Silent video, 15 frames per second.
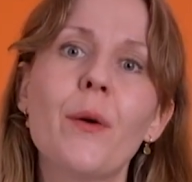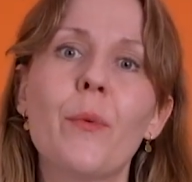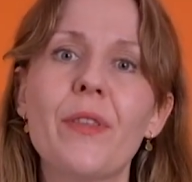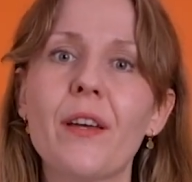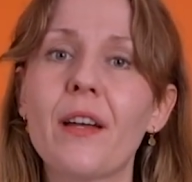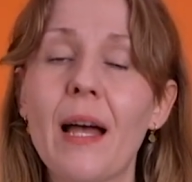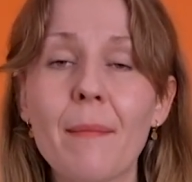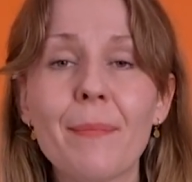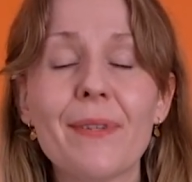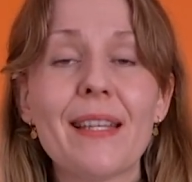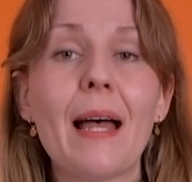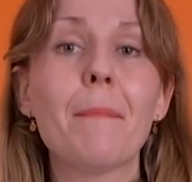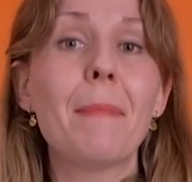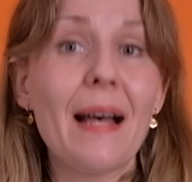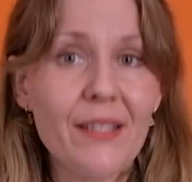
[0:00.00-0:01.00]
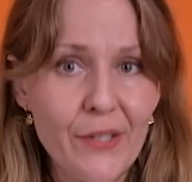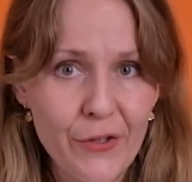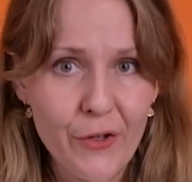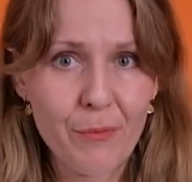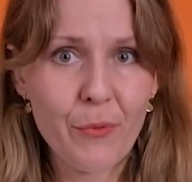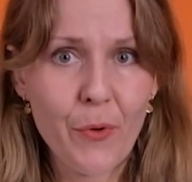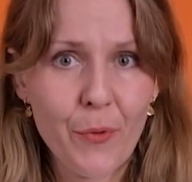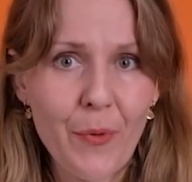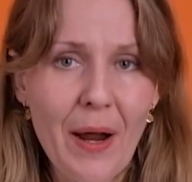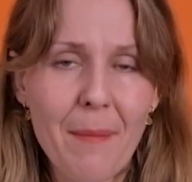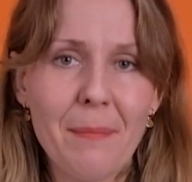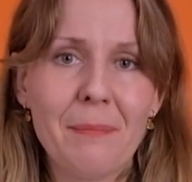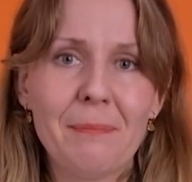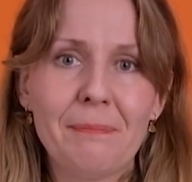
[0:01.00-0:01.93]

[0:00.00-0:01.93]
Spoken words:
with a campus ambassador program.